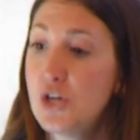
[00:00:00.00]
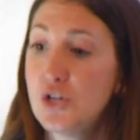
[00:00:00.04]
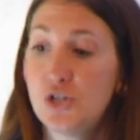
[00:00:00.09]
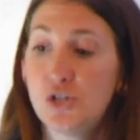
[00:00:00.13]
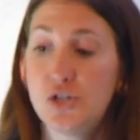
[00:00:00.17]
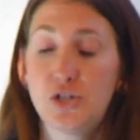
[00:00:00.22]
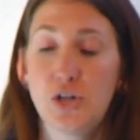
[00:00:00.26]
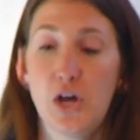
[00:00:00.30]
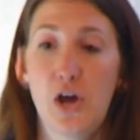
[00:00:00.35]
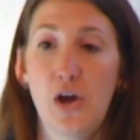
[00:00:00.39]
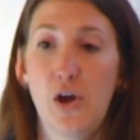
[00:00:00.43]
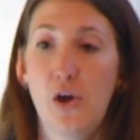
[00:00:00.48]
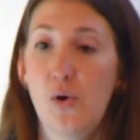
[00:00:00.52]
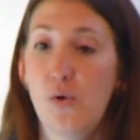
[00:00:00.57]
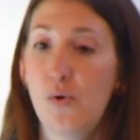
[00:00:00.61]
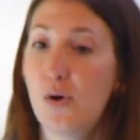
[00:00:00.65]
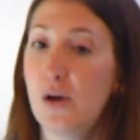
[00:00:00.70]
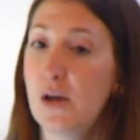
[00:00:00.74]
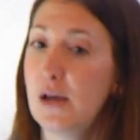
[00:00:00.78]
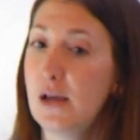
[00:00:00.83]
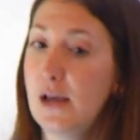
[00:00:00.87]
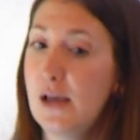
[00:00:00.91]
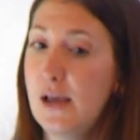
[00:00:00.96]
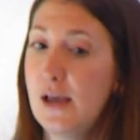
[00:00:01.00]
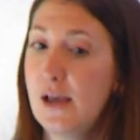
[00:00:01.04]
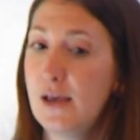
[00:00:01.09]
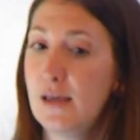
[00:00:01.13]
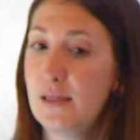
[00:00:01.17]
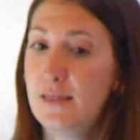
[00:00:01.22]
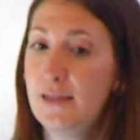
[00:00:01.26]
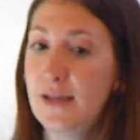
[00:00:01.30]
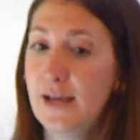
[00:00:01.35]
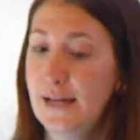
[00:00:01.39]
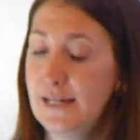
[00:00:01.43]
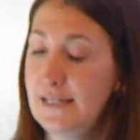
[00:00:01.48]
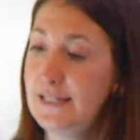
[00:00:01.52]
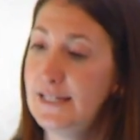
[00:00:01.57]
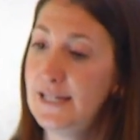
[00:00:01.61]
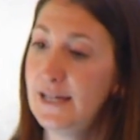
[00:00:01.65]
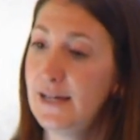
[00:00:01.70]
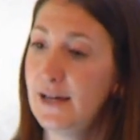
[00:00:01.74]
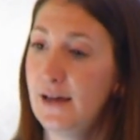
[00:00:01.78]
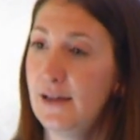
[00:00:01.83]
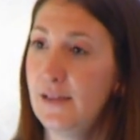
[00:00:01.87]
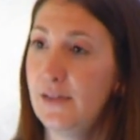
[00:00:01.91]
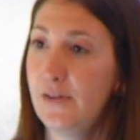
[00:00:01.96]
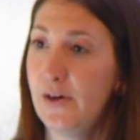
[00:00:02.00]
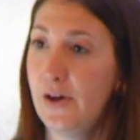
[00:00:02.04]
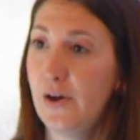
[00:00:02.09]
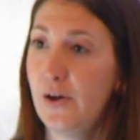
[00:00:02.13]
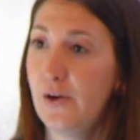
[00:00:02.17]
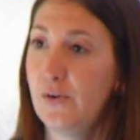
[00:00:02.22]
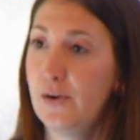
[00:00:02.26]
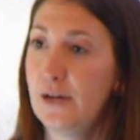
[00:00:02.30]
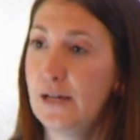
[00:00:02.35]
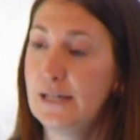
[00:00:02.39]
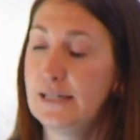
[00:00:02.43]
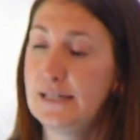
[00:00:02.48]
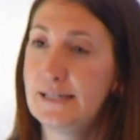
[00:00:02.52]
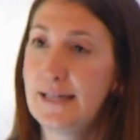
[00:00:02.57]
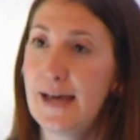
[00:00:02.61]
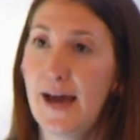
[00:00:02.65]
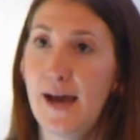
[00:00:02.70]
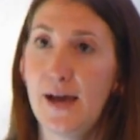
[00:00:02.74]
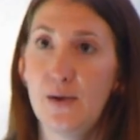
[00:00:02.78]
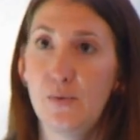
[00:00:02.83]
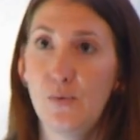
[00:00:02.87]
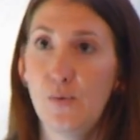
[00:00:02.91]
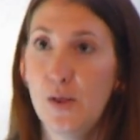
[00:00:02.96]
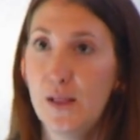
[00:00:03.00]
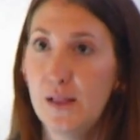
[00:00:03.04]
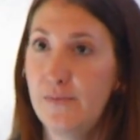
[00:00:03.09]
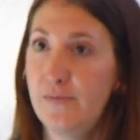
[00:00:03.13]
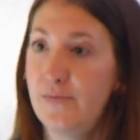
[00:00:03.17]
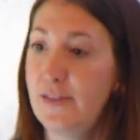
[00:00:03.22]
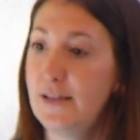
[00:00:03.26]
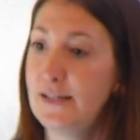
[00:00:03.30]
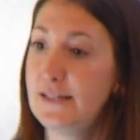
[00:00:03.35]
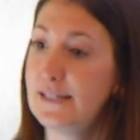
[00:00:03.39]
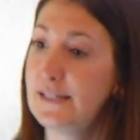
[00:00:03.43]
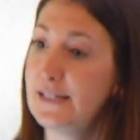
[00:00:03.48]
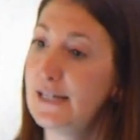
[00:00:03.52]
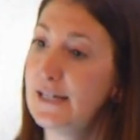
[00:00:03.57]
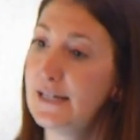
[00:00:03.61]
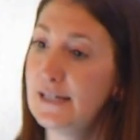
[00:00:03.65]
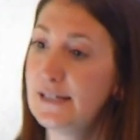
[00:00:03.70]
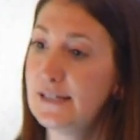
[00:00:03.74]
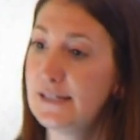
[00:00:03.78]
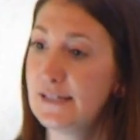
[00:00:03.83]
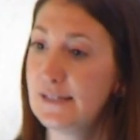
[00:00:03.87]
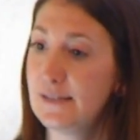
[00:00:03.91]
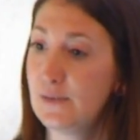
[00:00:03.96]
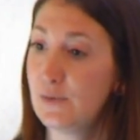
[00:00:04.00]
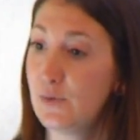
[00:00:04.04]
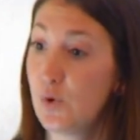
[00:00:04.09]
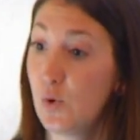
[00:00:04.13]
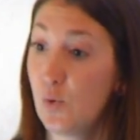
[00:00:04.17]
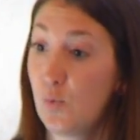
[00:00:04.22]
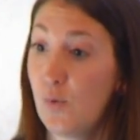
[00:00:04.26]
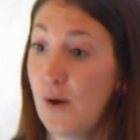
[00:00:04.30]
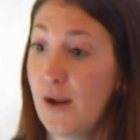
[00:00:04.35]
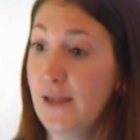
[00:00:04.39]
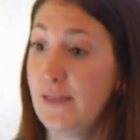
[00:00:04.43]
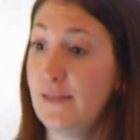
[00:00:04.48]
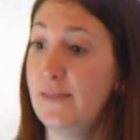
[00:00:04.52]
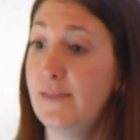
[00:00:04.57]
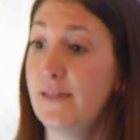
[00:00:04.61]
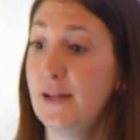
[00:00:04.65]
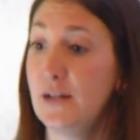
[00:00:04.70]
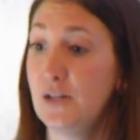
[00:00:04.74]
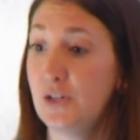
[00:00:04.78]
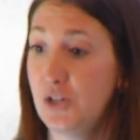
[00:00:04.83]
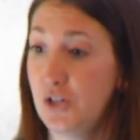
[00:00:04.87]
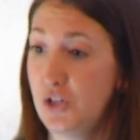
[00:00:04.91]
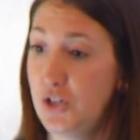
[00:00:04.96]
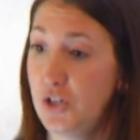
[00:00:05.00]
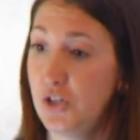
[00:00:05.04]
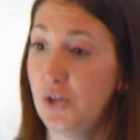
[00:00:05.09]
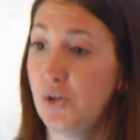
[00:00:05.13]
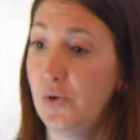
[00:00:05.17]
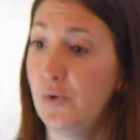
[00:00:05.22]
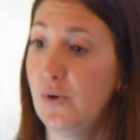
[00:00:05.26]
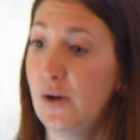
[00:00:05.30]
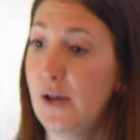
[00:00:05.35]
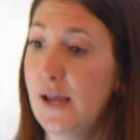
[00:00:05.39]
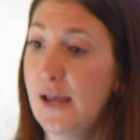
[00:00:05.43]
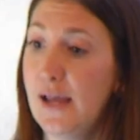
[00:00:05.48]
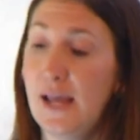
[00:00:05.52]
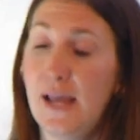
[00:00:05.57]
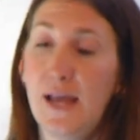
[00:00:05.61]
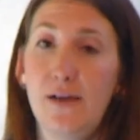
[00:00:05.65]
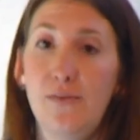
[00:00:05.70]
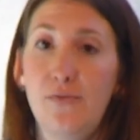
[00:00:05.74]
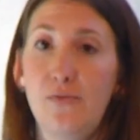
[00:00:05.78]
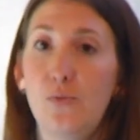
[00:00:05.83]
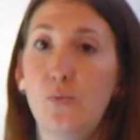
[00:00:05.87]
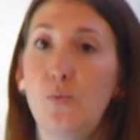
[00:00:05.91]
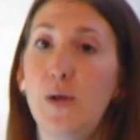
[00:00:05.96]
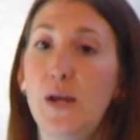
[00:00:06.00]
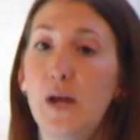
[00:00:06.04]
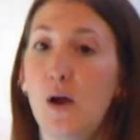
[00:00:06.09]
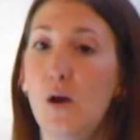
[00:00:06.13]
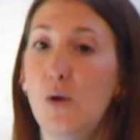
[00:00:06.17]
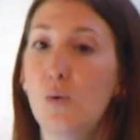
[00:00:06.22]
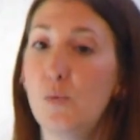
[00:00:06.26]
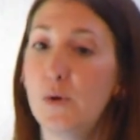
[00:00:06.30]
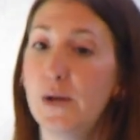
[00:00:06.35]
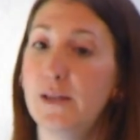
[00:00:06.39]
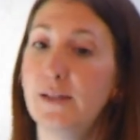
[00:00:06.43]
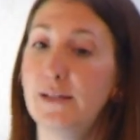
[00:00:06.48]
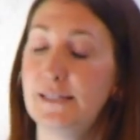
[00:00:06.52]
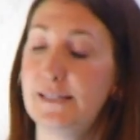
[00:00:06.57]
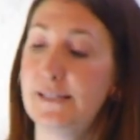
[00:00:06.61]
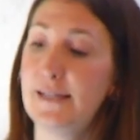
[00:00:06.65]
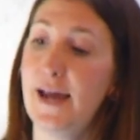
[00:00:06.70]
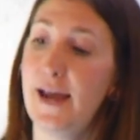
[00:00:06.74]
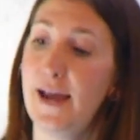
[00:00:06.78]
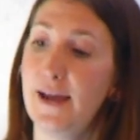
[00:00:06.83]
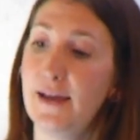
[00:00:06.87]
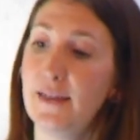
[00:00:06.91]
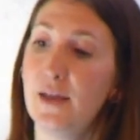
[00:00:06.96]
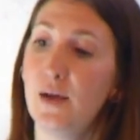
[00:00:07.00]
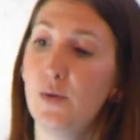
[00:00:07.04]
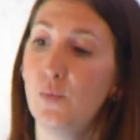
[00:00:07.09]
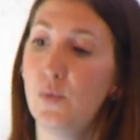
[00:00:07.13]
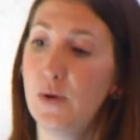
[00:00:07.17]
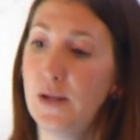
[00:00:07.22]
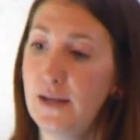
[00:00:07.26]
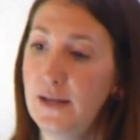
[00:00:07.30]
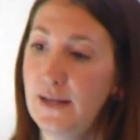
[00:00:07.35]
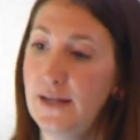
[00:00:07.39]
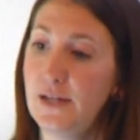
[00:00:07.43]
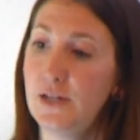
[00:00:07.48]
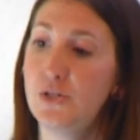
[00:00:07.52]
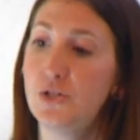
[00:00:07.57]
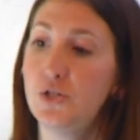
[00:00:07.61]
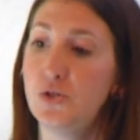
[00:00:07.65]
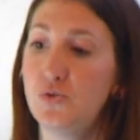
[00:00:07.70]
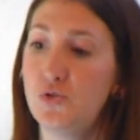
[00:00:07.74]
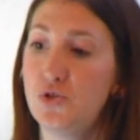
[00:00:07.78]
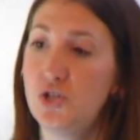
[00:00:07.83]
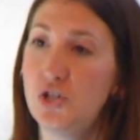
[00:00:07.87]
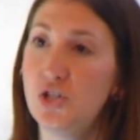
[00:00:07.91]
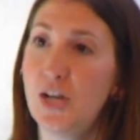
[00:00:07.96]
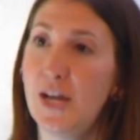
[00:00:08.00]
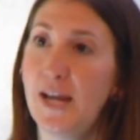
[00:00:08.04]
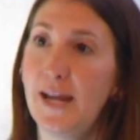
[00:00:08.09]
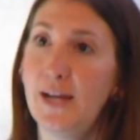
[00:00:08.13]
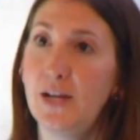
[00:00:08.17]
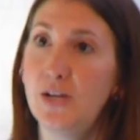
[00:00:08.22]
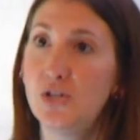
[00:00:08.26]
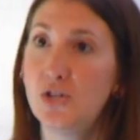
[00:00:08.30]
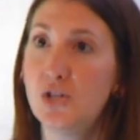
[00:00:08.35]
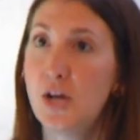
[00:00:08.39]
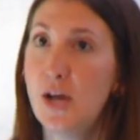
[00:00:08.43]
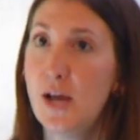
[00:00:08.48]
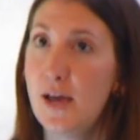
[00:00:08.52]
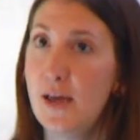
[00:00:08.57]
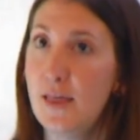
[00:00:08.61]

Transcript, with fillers: So the idea, though, is that, well, if this is the right thing to do, if we are really saying that we need to change